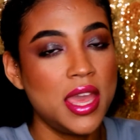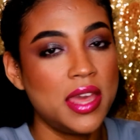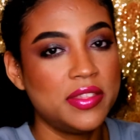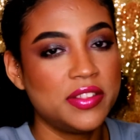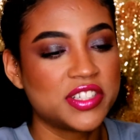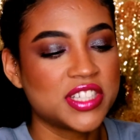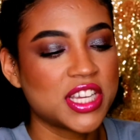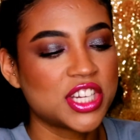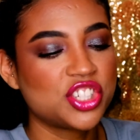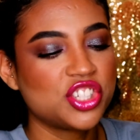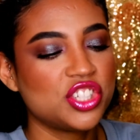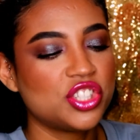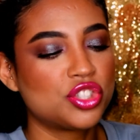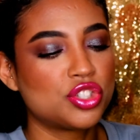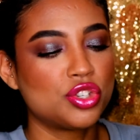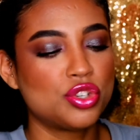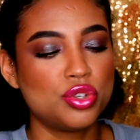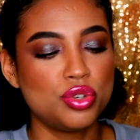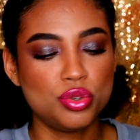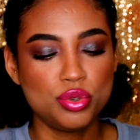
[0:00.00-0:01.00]
And there's actually
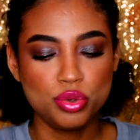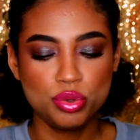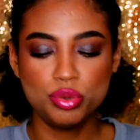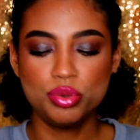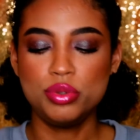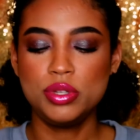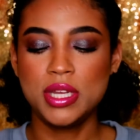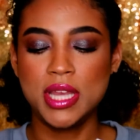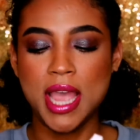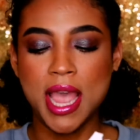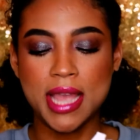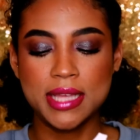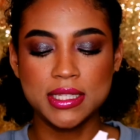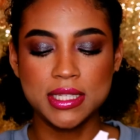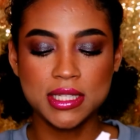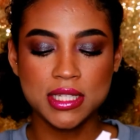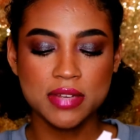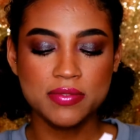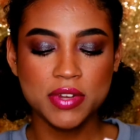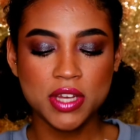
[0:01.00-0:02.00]
2
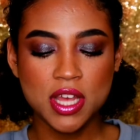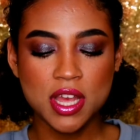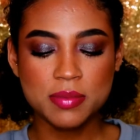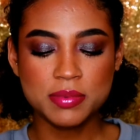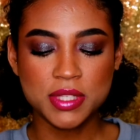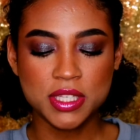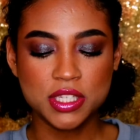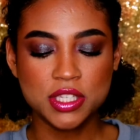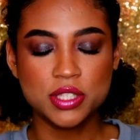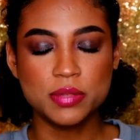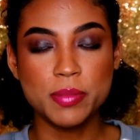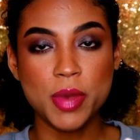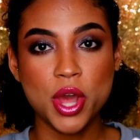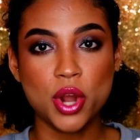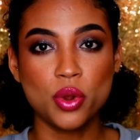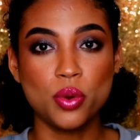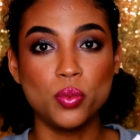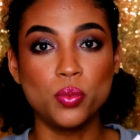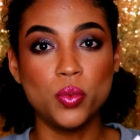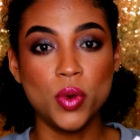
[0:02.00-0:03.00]
kinds of Diva Cups. This is
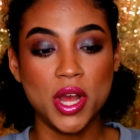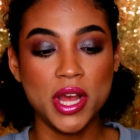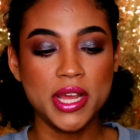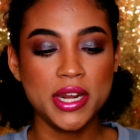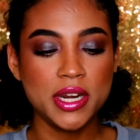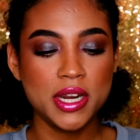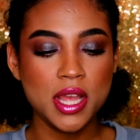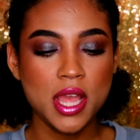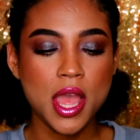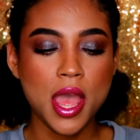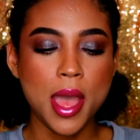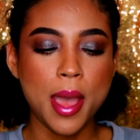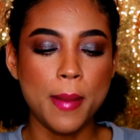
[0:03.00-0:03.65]
model 1.